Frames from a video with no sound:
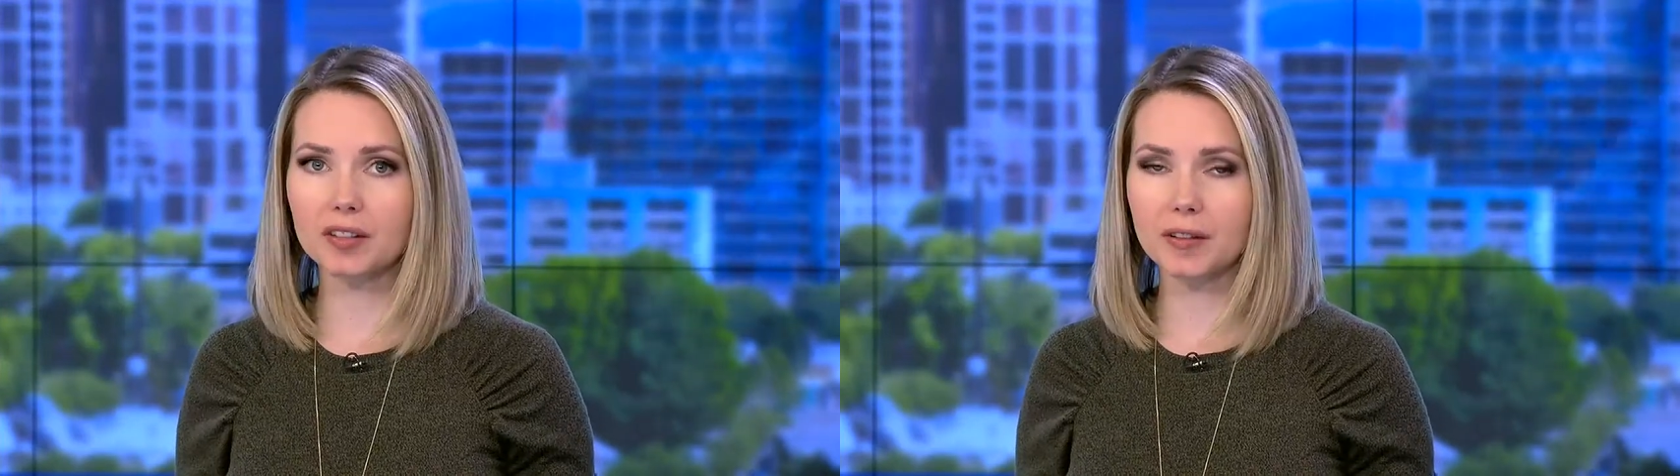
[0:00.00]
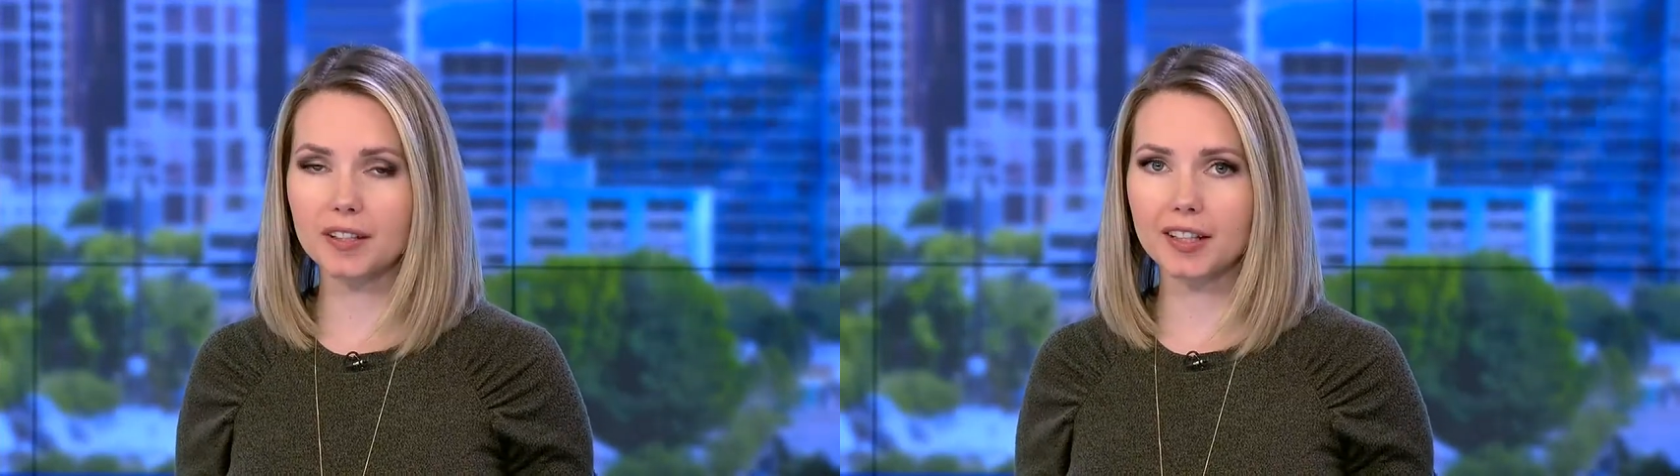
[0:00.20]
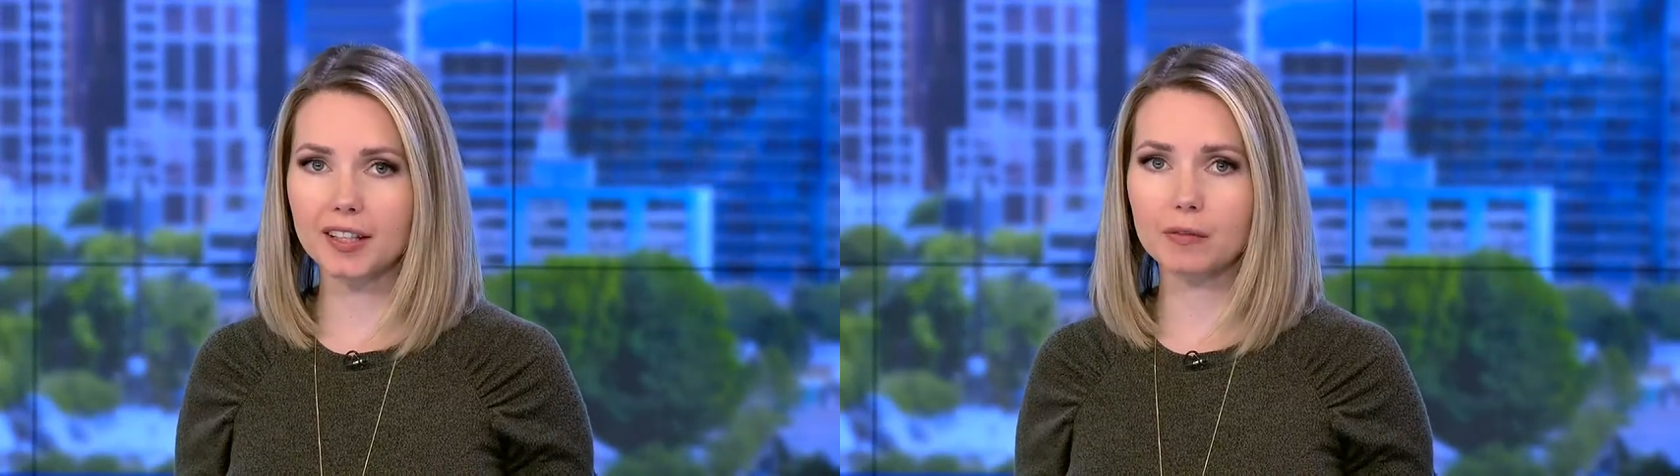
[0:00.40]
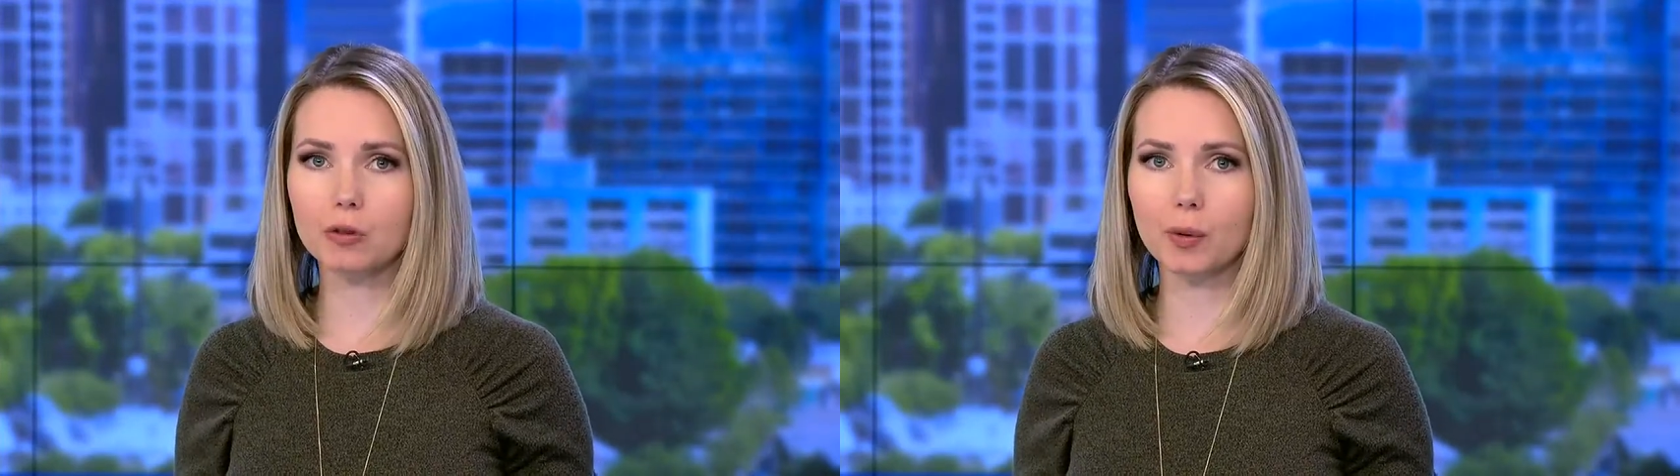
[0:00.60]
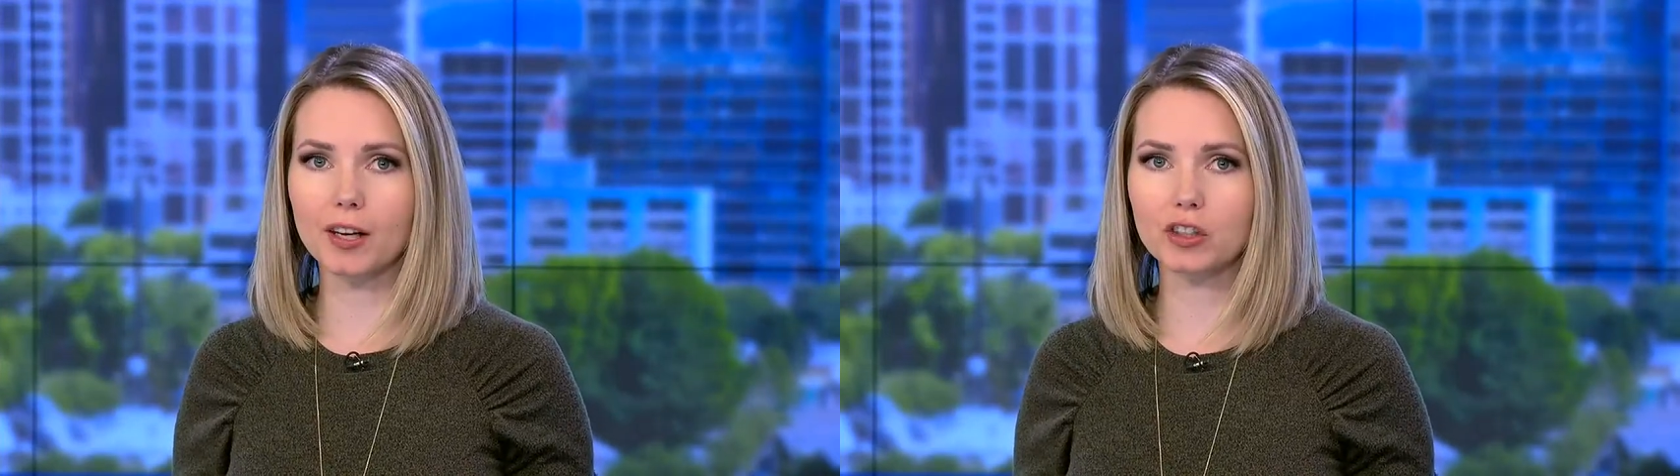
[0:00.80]
the city of
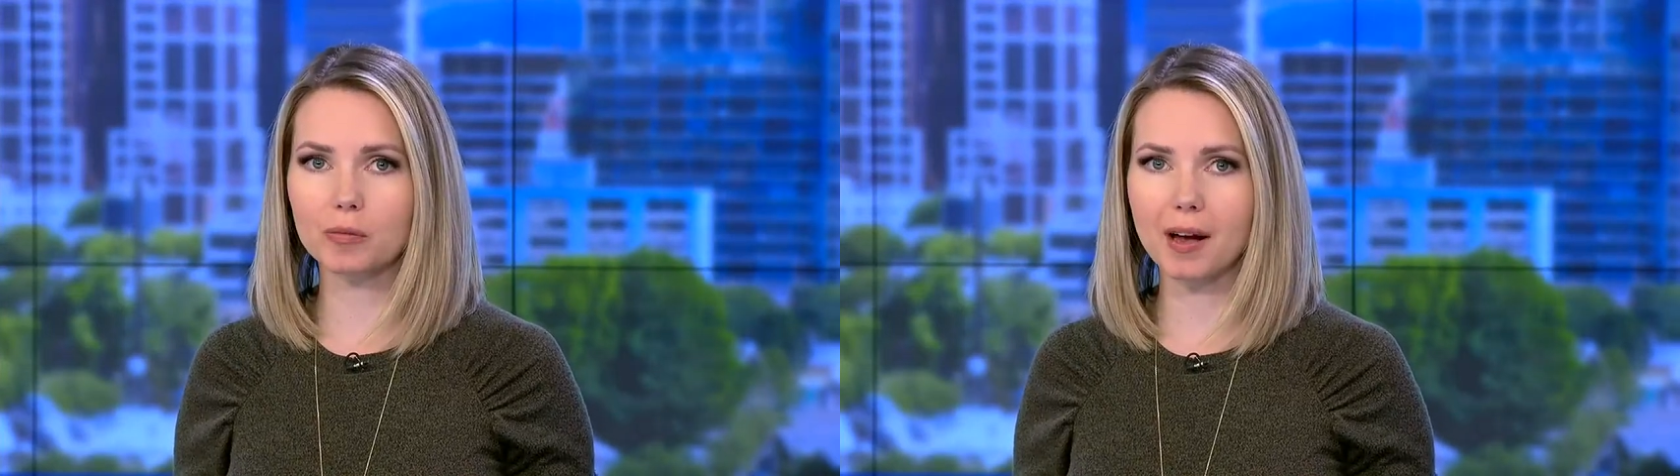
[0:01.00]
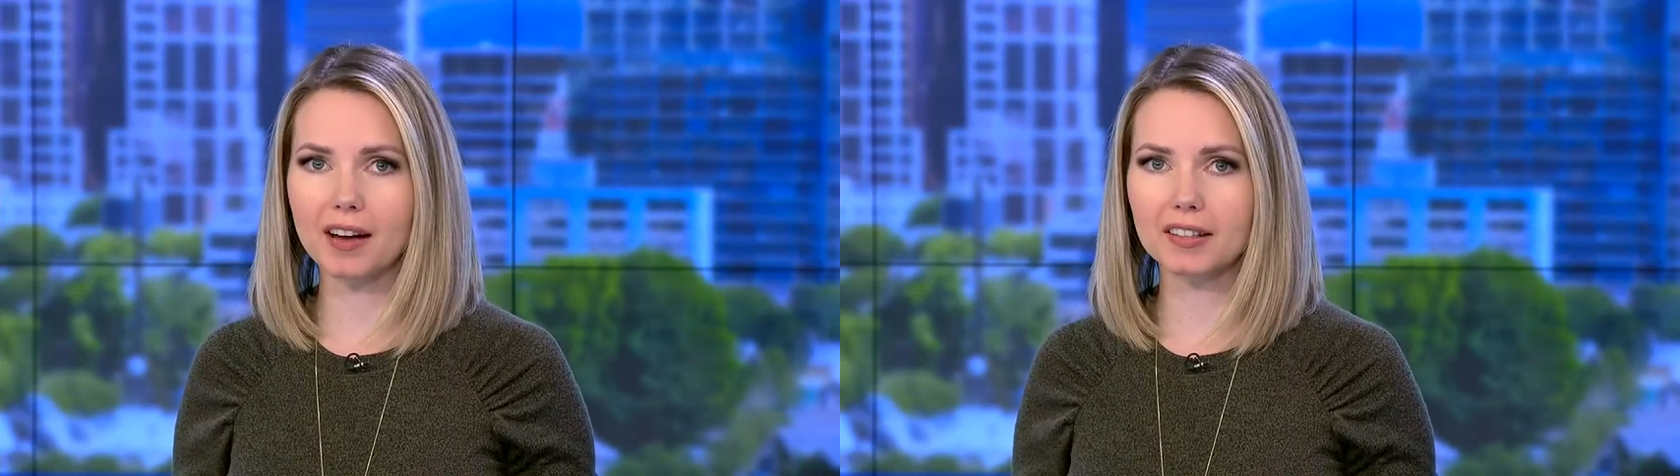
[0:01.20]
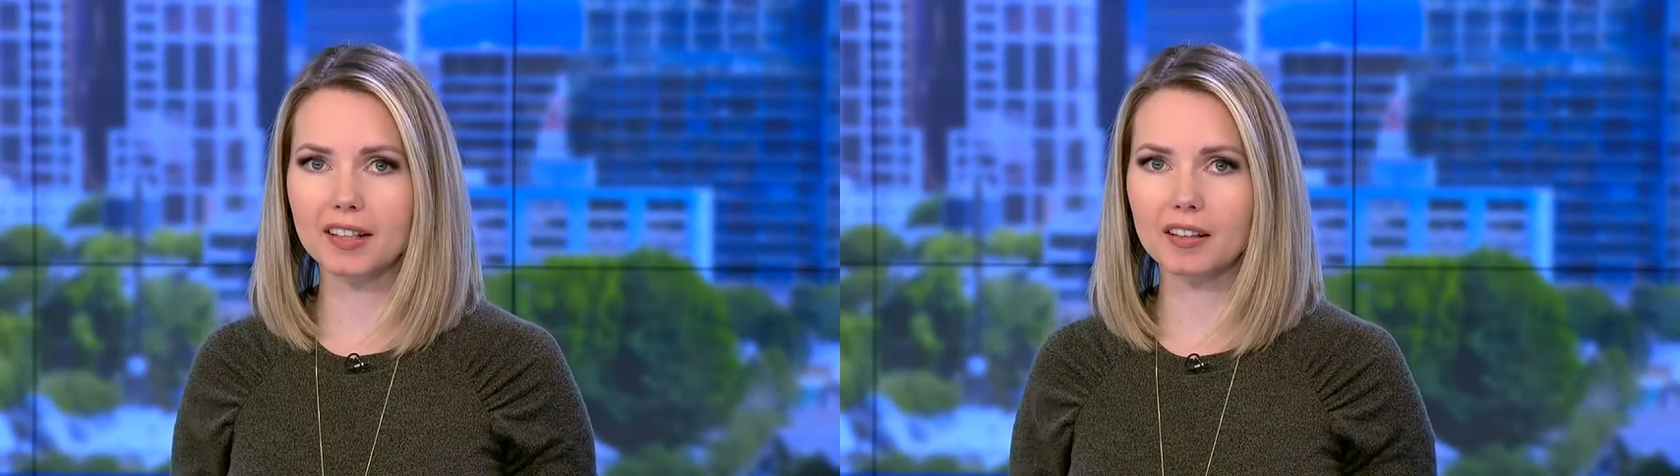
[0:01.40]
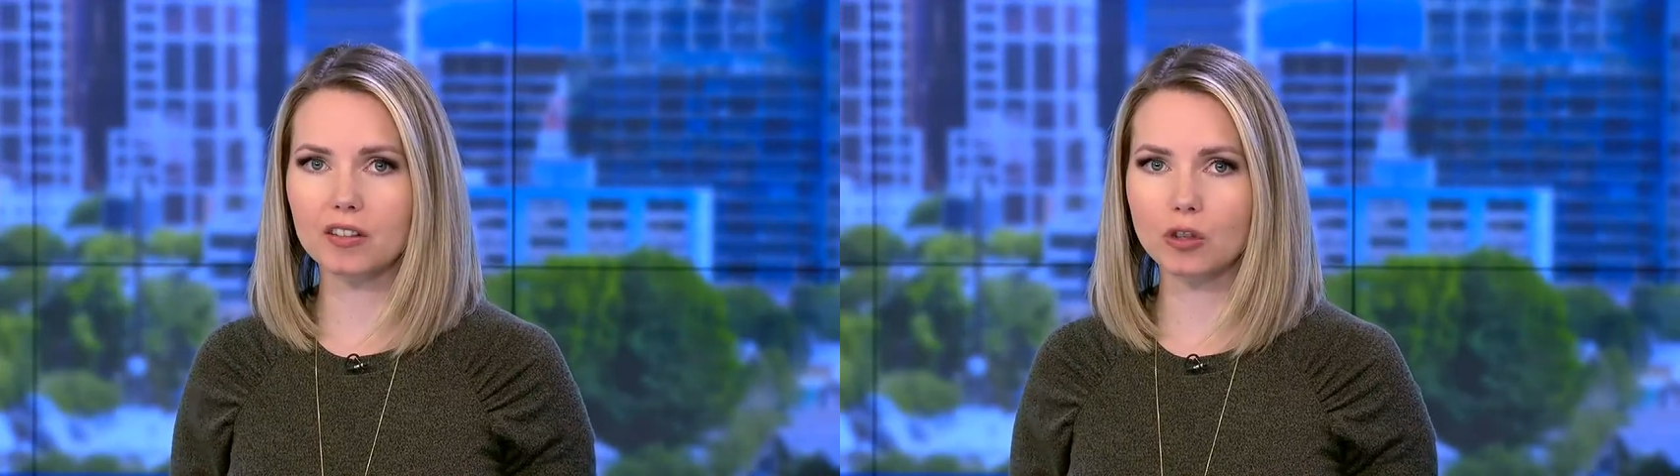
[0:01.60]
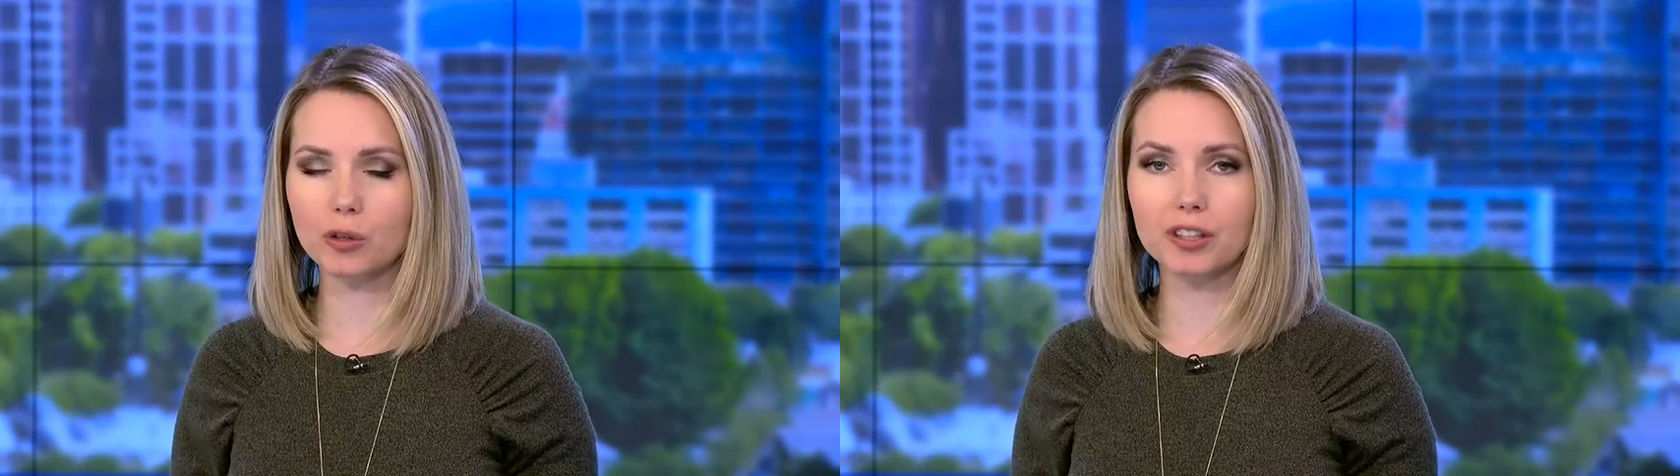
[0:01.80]
Gresham has
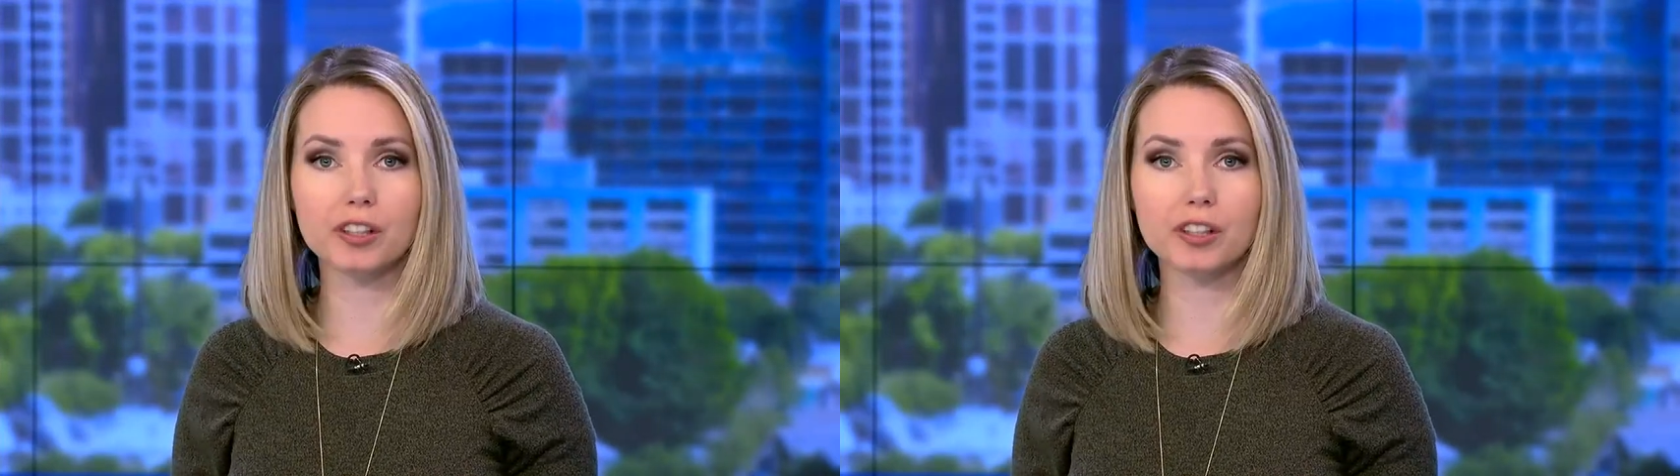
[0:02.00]
kickstarted